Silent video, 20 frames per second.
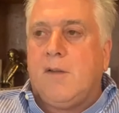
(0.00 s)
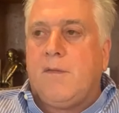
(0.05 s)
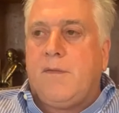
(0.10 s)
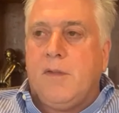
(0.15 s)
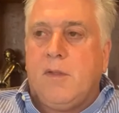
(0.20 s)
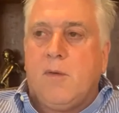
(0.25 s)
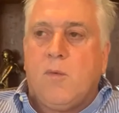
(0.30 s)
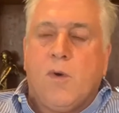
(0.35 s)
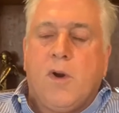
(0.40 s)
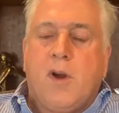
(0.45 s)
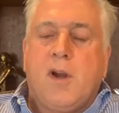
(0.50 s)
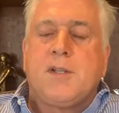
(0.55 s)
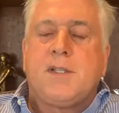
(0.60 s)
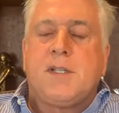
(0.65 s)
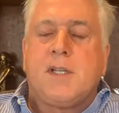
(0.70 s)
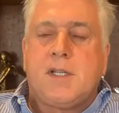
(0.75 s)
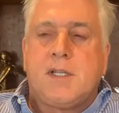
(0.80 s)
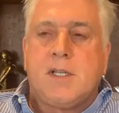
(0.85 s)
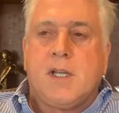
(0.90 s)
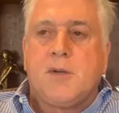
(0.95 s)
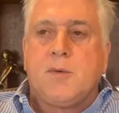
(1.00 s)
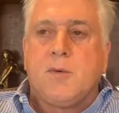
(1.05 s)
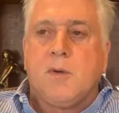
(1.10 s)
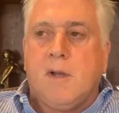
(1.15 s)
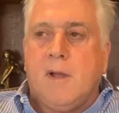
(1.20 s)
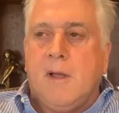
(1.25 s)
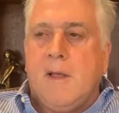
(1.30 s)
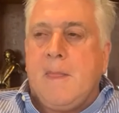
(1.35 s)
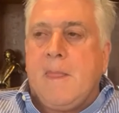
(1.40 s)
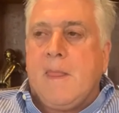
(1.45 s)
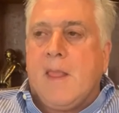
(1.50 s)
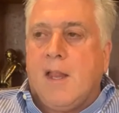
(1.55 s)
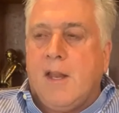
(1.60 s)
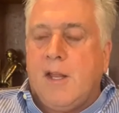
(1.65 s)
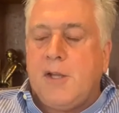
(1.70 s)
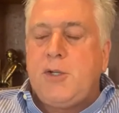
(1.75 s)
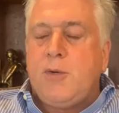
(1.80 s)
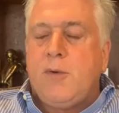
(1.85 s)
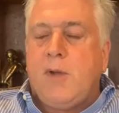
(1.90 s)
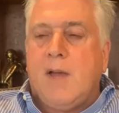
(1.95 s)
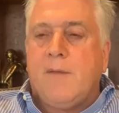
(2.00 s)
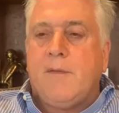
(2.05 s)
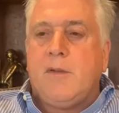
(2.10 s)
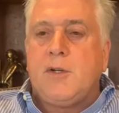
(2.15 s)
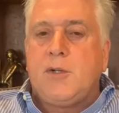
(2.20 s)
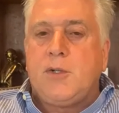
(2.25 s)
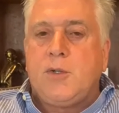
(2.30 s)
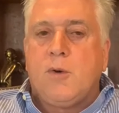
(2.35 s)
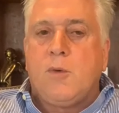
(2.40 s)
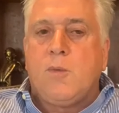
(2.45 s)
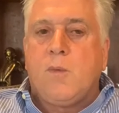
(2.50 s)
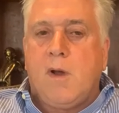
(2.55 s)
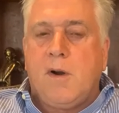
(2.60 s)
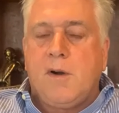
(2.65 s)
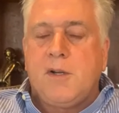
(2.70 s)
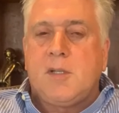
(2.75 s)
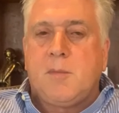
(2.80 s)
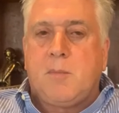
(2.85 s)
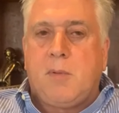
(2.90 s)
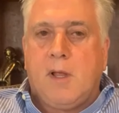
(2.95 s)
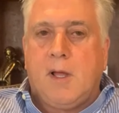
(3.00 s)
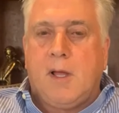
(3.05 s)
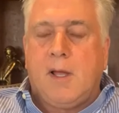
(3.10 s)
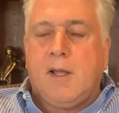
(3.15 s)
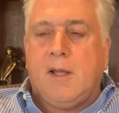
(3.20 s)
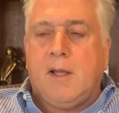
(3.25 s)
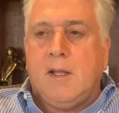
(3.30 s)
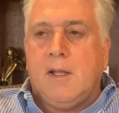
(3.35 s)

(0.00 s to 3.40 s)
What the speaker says: for the workers, etc., unless you have an assured water supply.